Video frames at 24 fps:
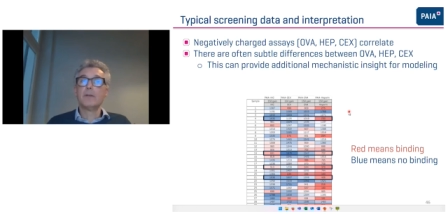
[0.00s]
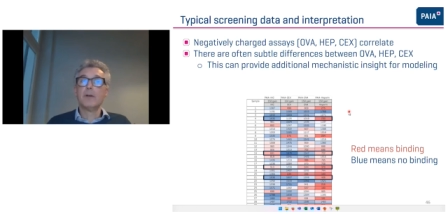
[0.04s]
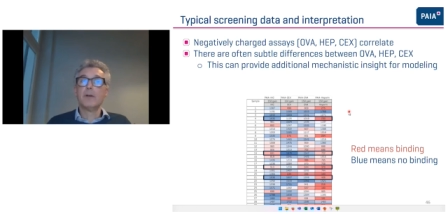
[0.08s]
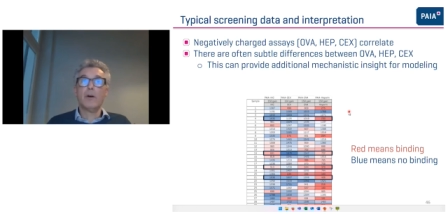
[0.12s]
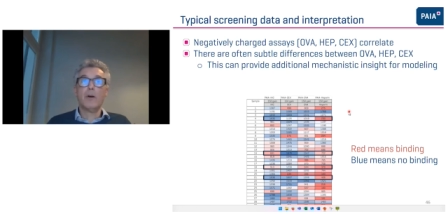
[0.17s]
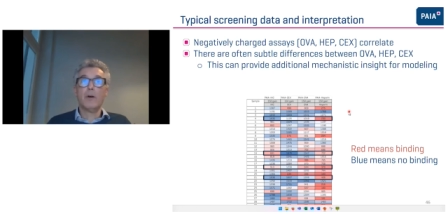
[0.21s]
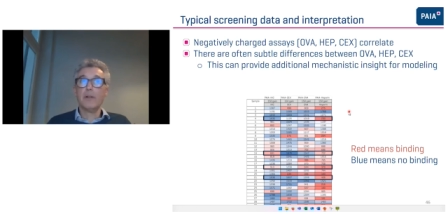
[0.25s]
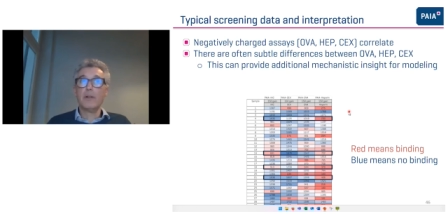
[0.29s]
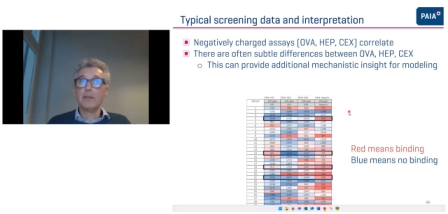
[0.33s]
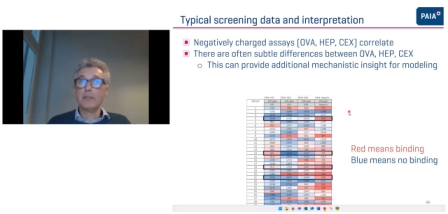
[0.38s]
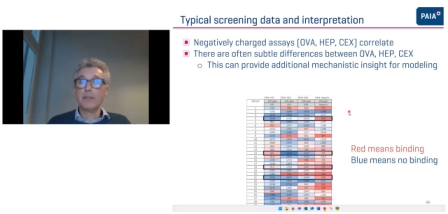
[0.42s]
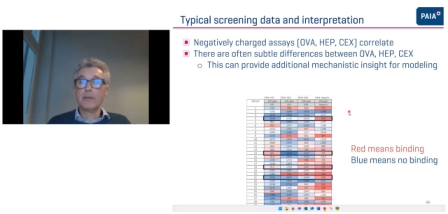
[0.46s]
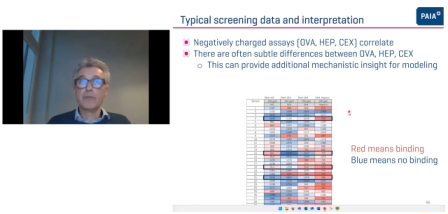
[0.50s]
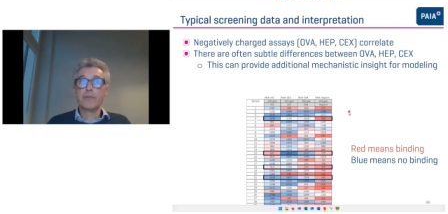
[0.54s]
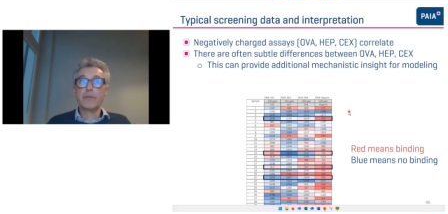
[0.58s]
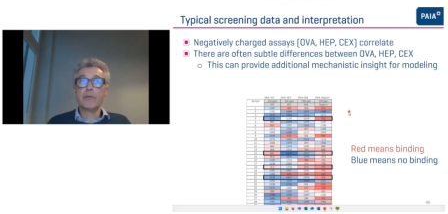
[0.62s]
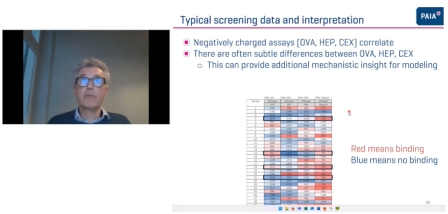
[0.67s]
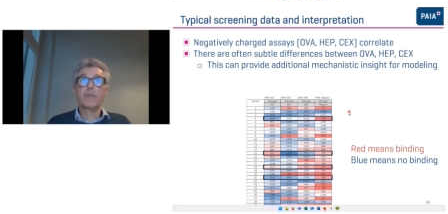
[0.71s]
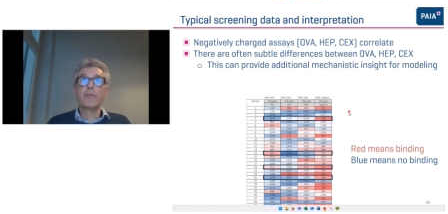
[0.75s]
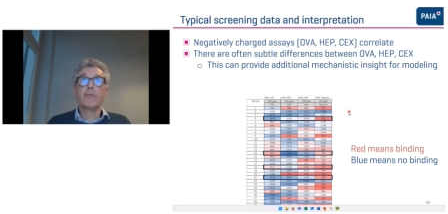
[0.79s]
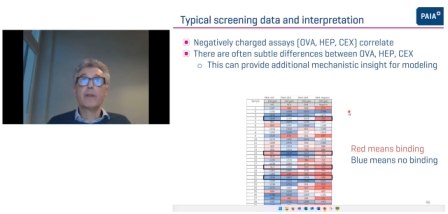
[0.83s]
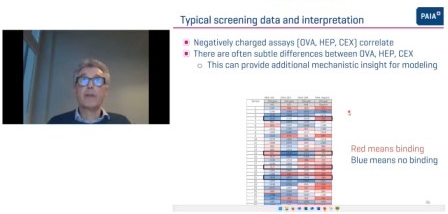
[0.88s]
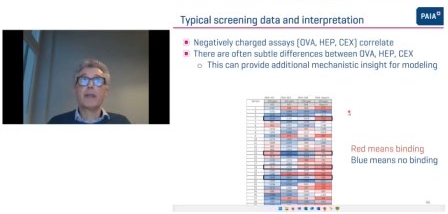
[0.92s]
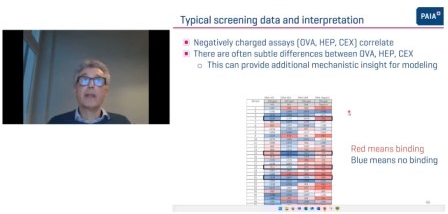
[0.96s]
all
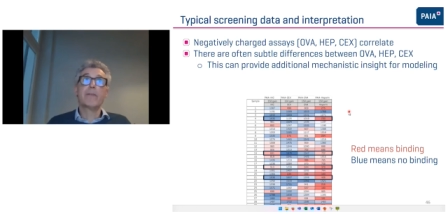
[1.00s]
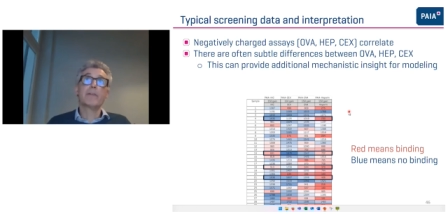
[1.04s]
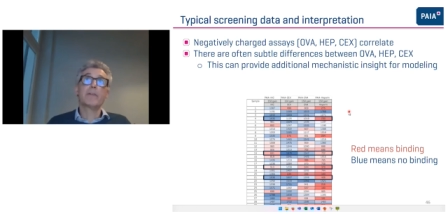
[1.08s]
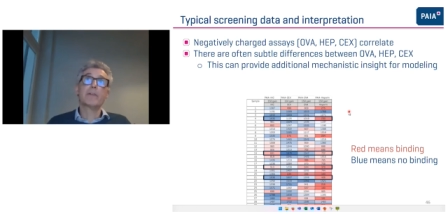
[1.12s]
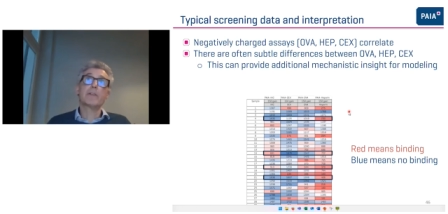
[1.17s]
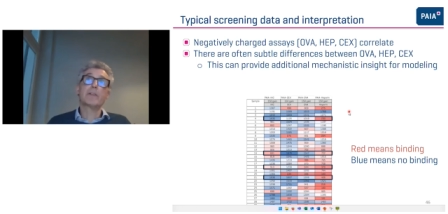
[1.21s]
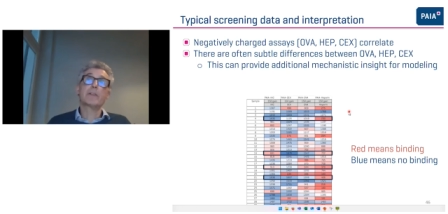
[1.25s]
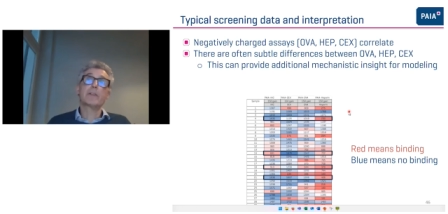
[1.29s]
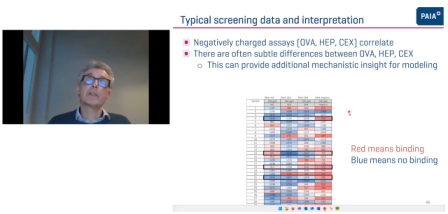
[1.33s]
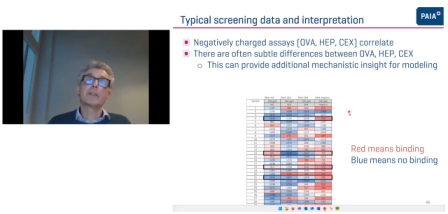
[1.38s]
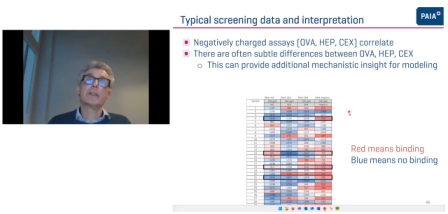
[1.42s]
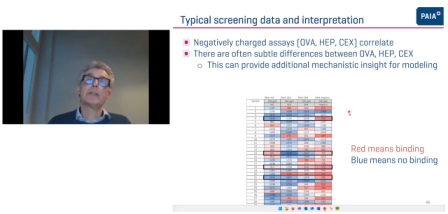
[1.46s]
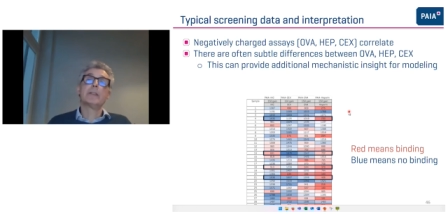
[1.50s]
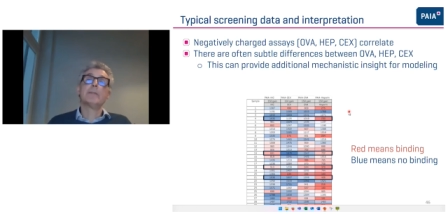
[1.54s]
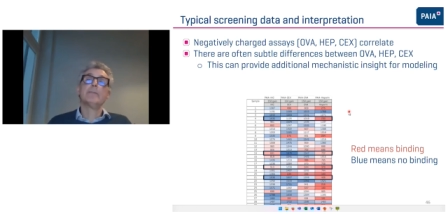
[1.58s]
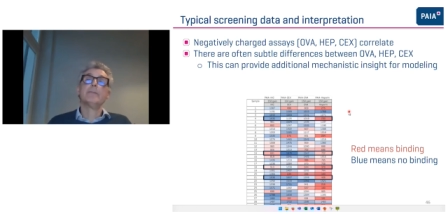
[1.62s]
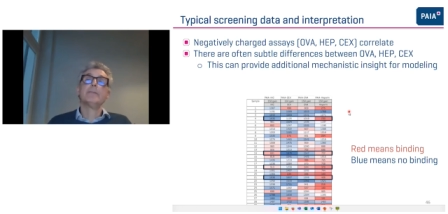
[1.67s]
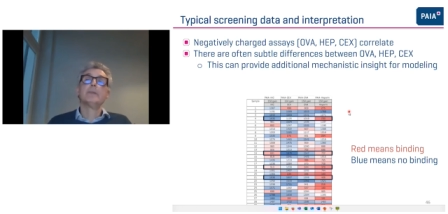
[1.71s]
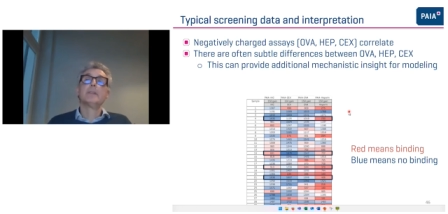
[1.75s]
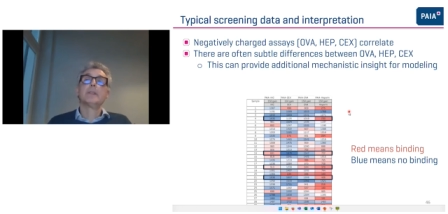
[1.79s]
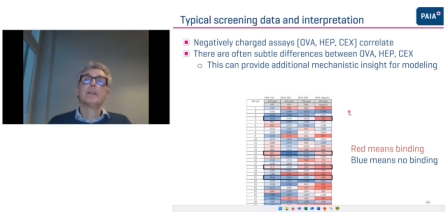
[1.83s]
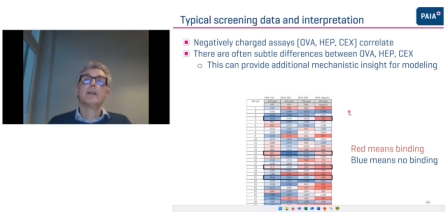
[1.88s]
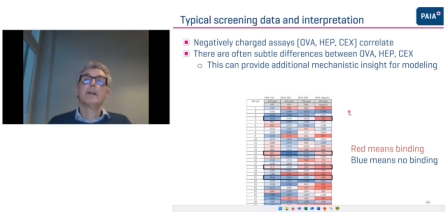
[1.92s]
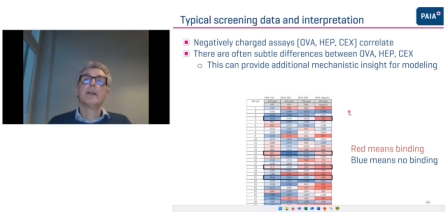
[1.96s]
different flavors,
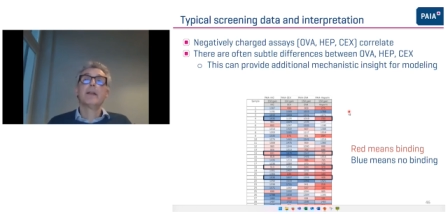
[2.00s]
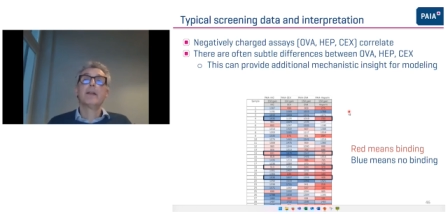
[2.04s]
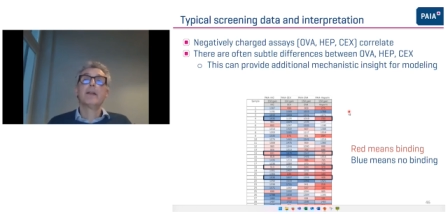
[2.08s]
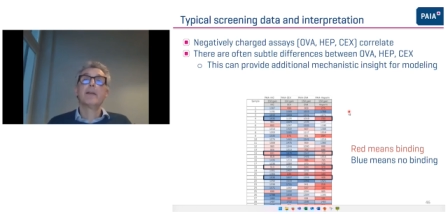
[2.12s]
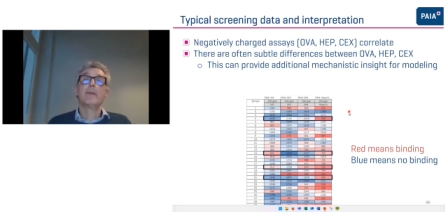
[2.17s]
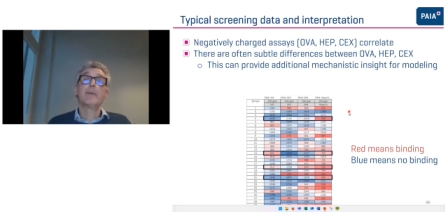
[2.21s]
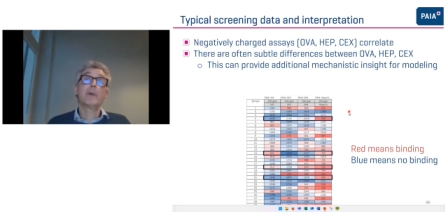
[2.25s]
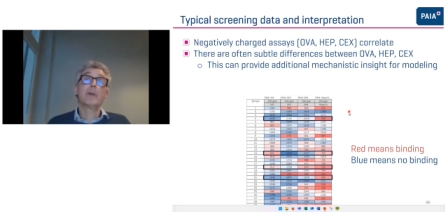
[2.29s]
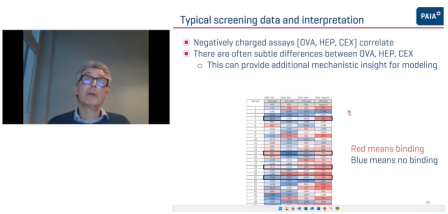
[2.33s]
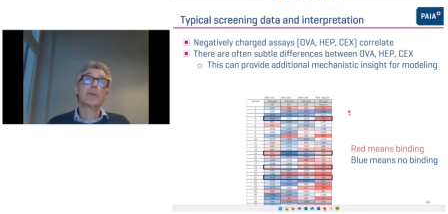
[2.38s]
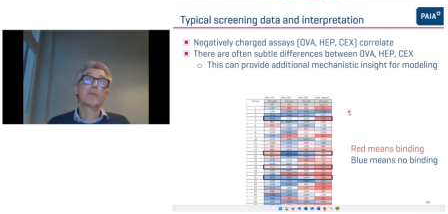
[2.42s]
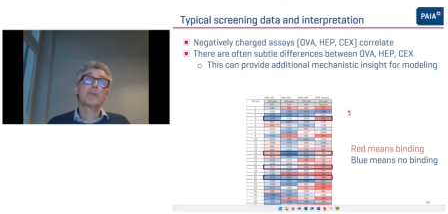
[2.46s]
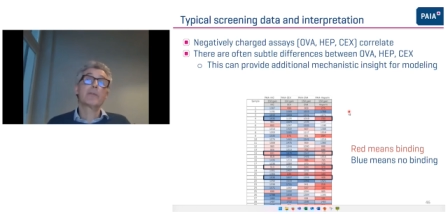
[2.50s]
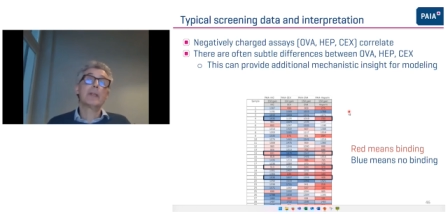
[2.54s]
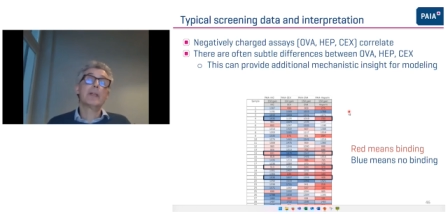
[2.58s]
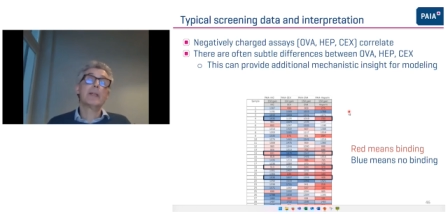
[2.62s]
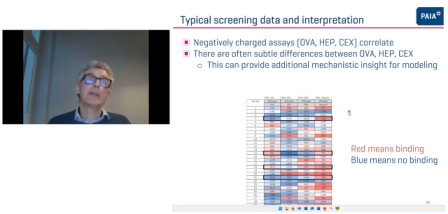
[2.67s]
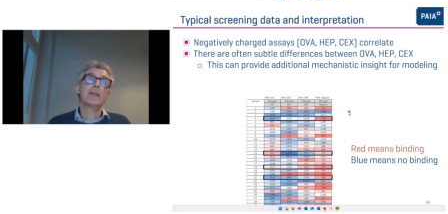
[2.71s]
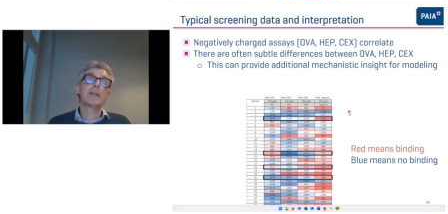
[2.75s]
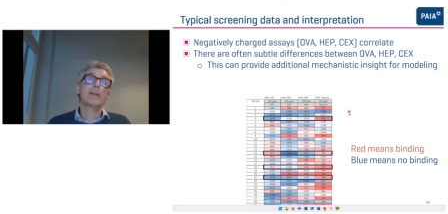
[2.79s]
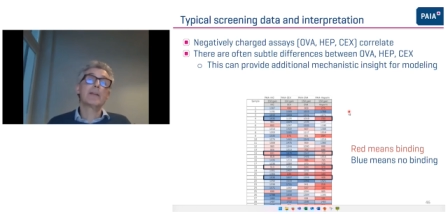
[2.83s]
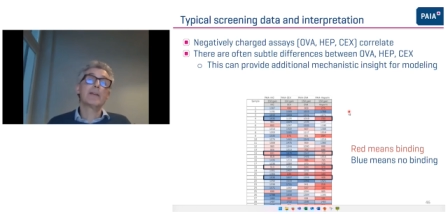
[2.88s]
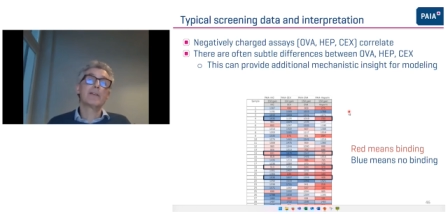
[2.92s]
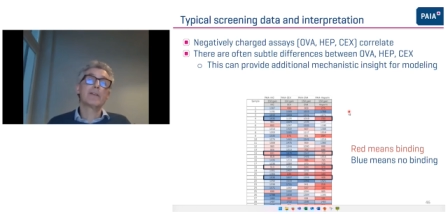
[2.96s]
and we're really